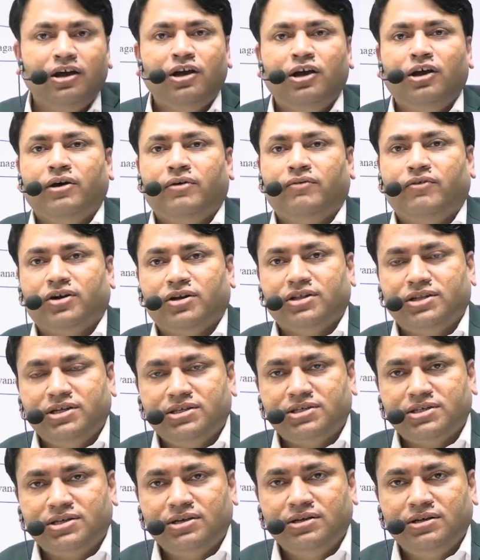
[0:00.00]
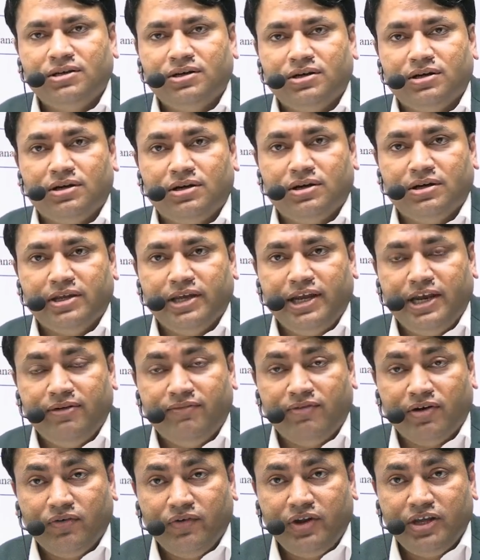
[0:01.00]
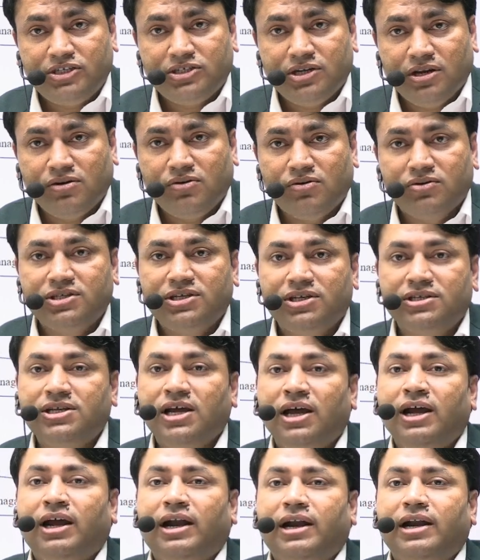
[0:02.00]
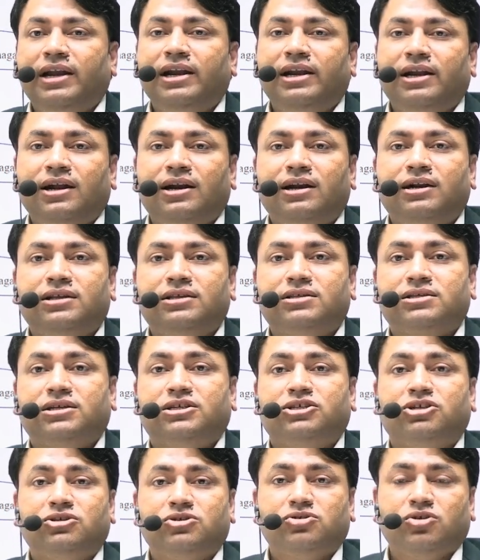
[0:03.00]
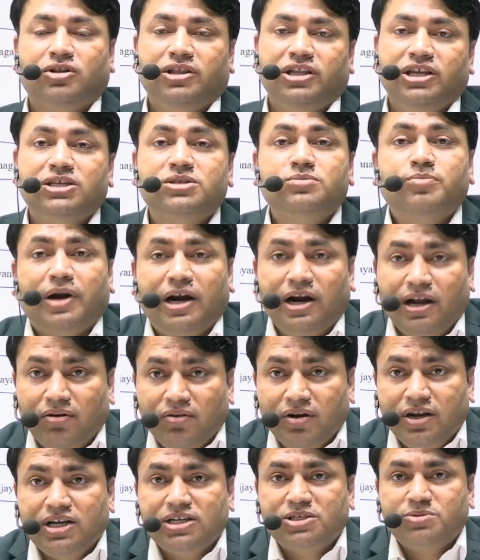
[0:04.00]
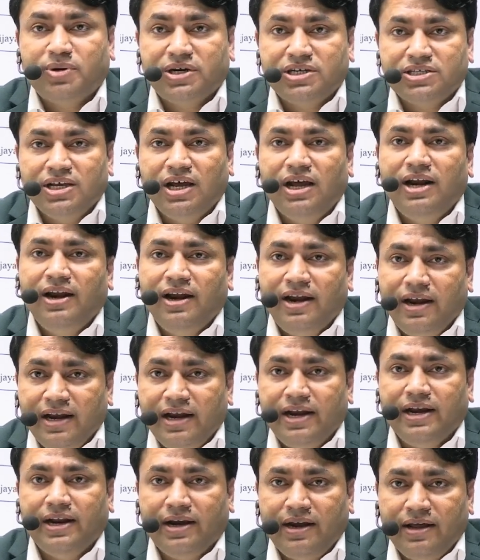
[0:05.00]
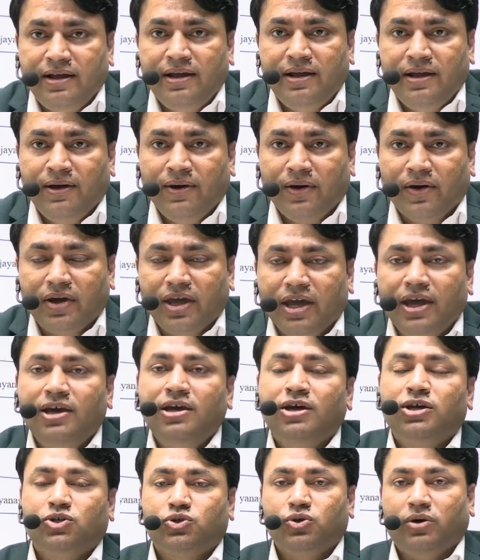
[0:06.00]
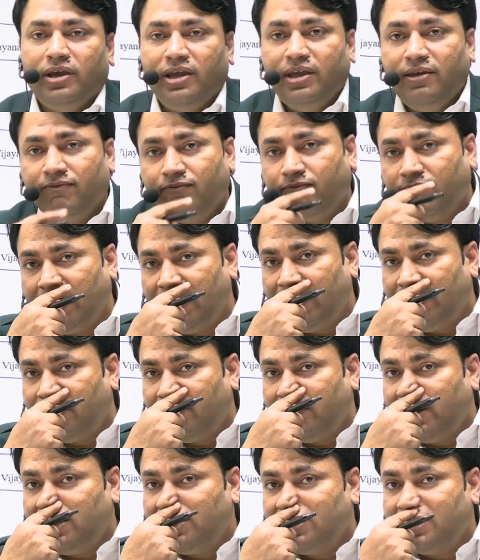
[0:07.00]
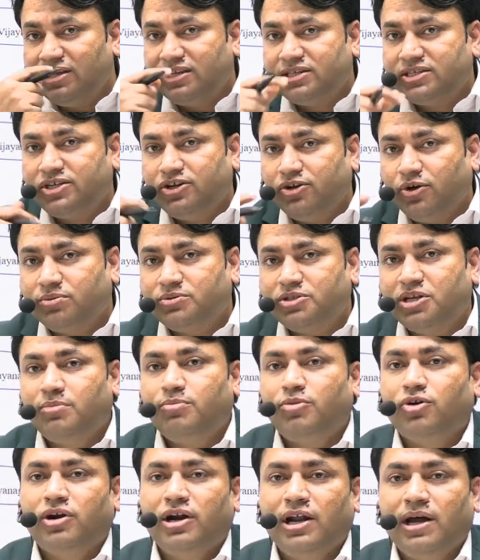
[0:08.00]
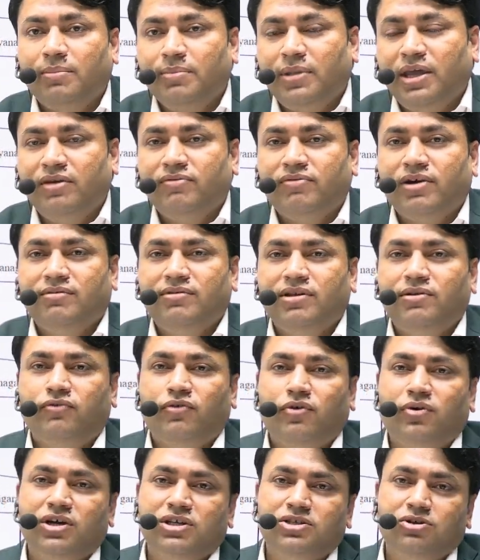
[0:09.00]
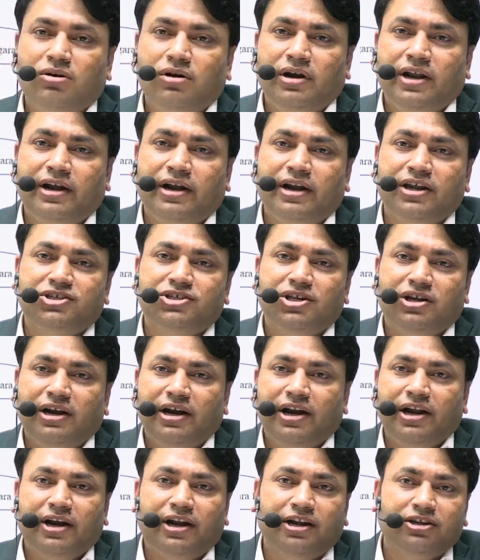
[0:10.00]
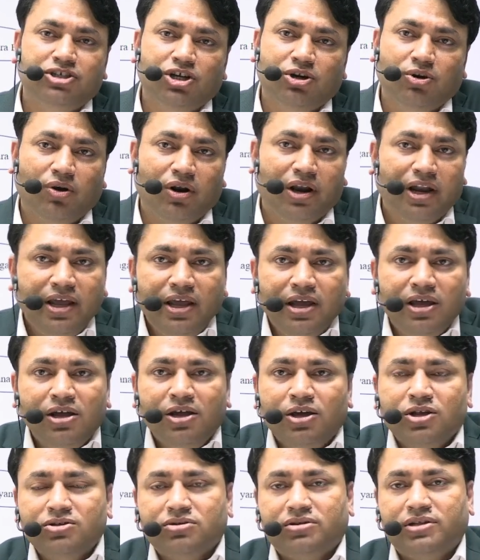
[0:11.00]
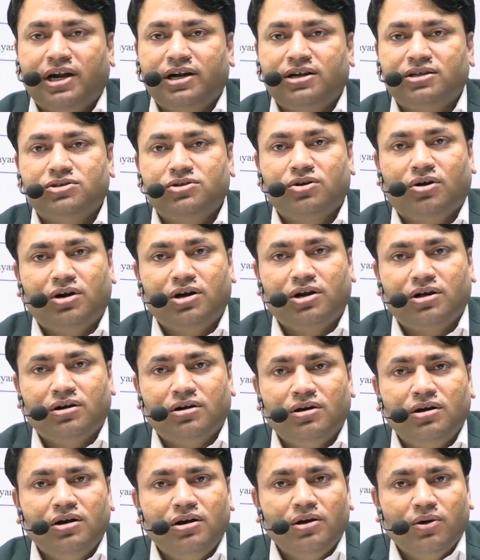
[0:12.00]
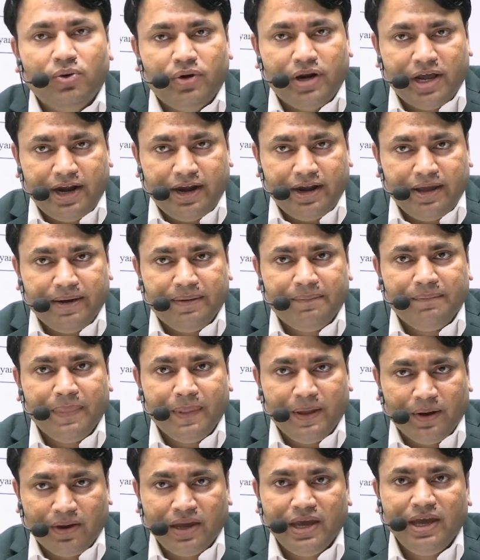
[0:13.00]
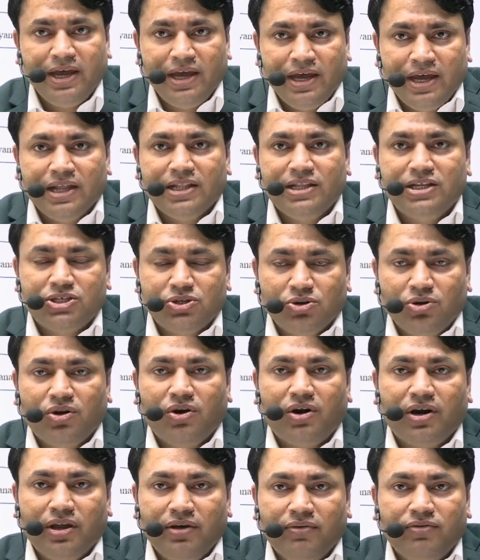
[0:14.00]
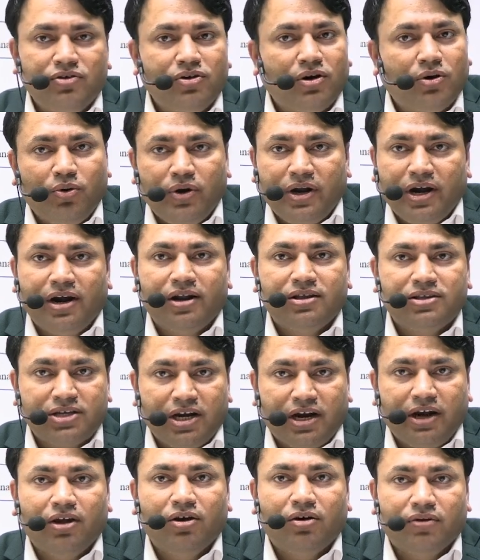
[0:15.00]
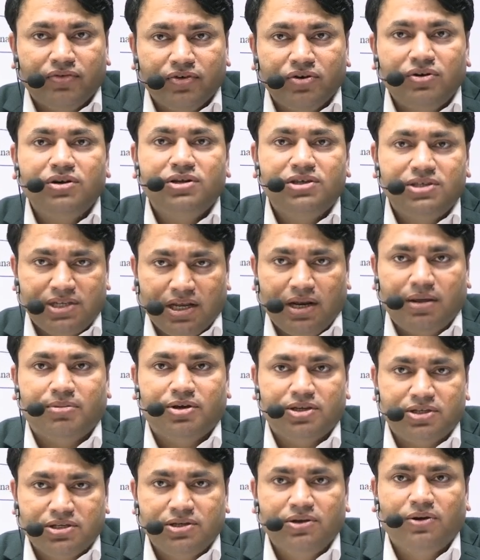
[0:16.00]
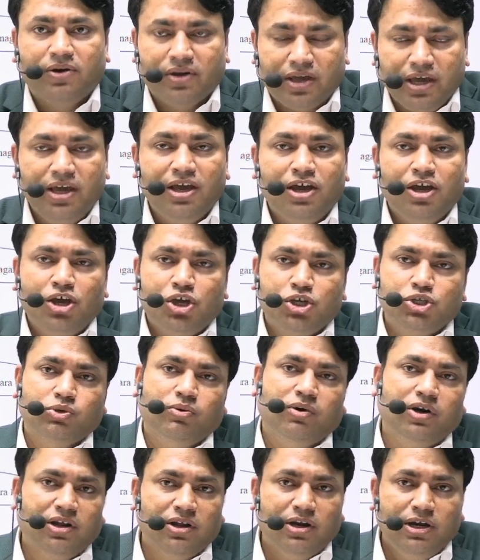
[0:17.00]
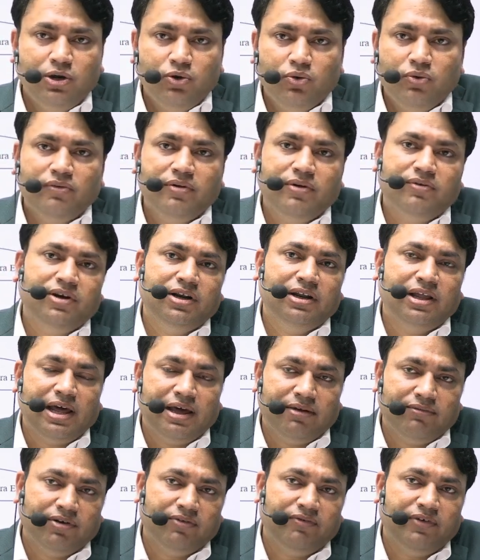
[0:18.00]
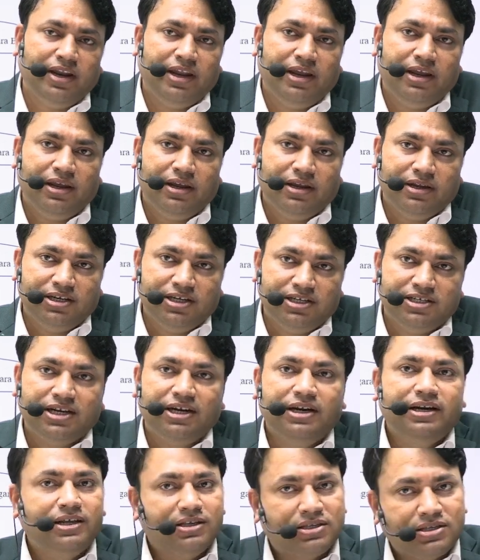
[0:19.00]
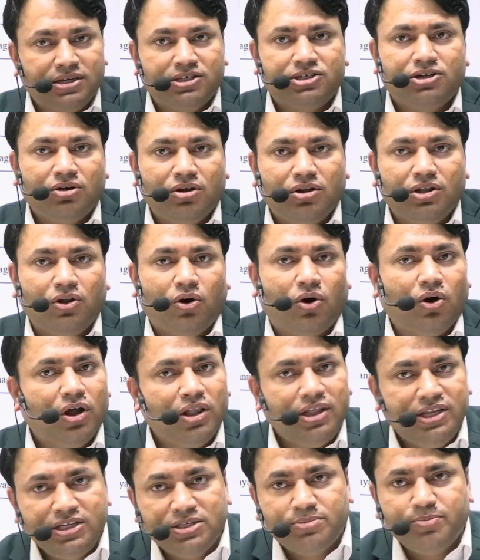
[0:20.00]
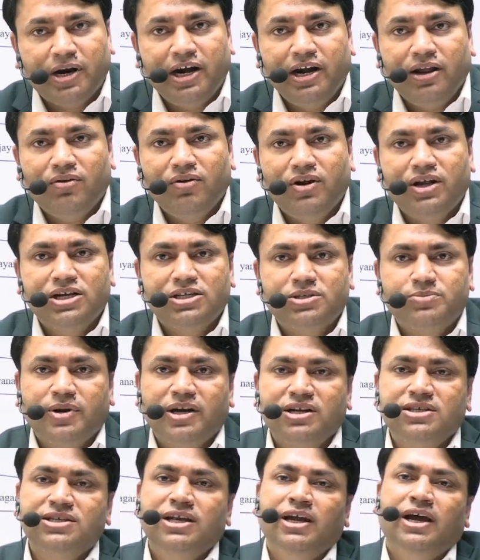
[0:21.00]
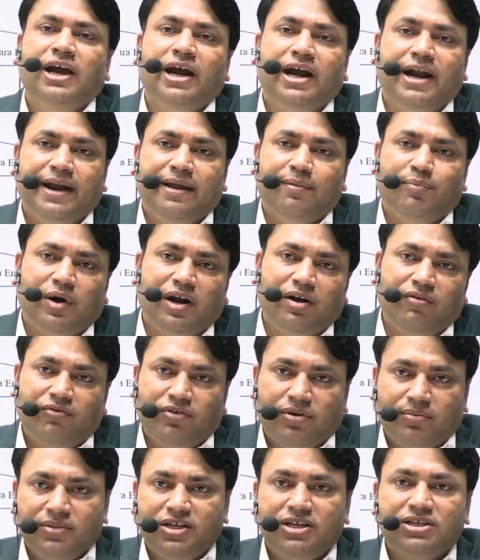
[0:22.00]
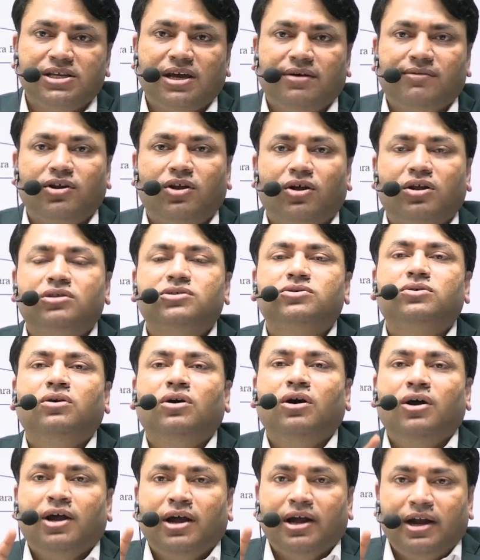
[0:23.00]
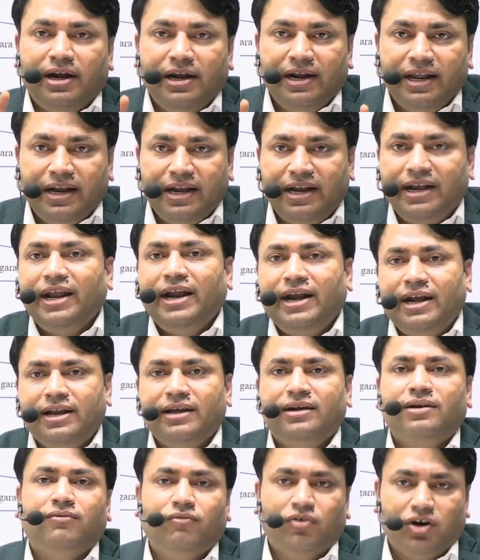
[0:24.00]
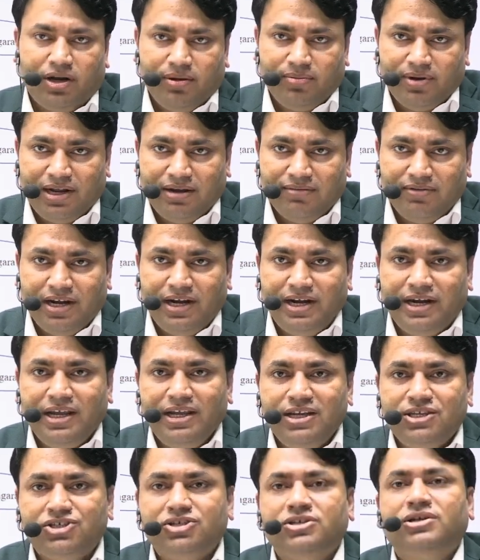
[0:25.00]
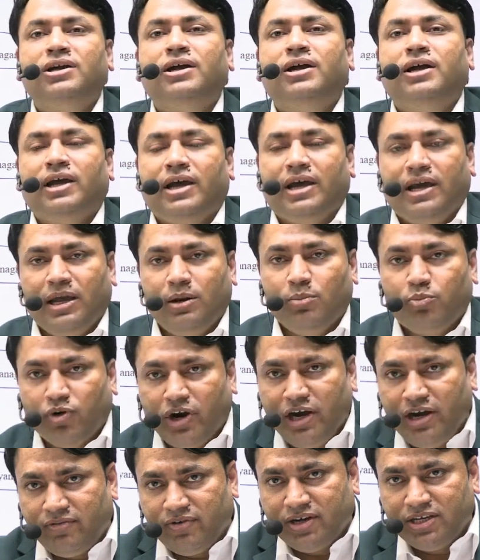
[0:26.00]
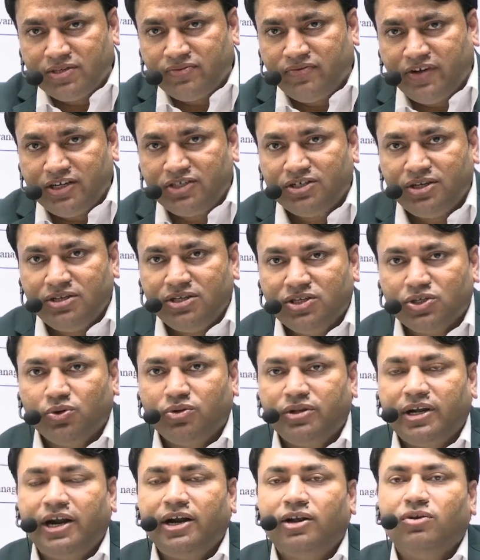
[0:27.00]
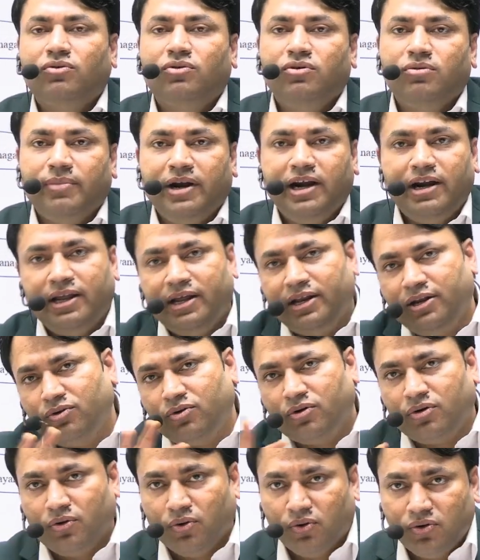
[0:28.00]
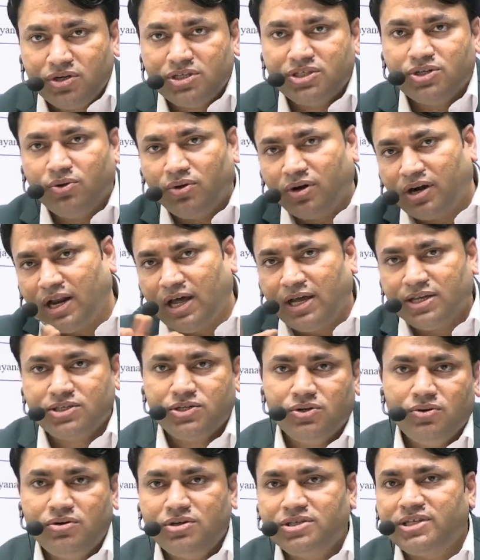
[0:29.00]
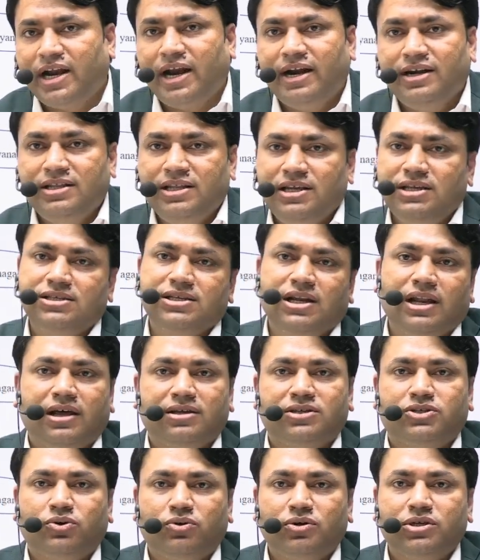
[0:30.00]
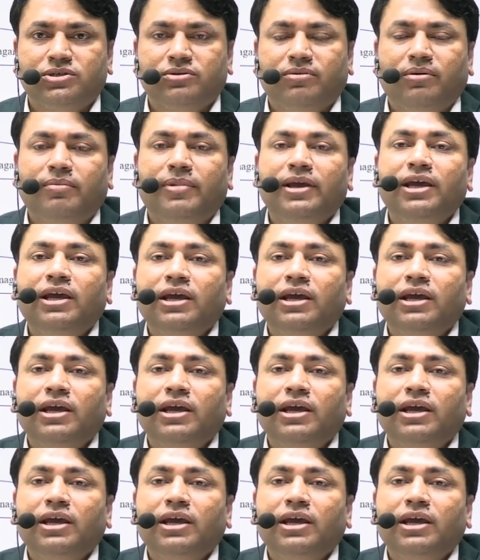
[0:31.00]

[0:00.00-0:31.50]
For this, in foundational courses, detailed discussions on these particular aspects are needed. Okay, so if while covering the history optional program, if I will focus on dictation and dictation only, so that is not a good idea. Okay, this will not give you a good understanding of your syllabus. Okay, so what we'll do, we will have a very detailed discussion on all these particular aspects, and apart from this, I will also dictate whatever I will teach in point wise fashion, so that you could maintain your notes, your class notes, and these class notes will be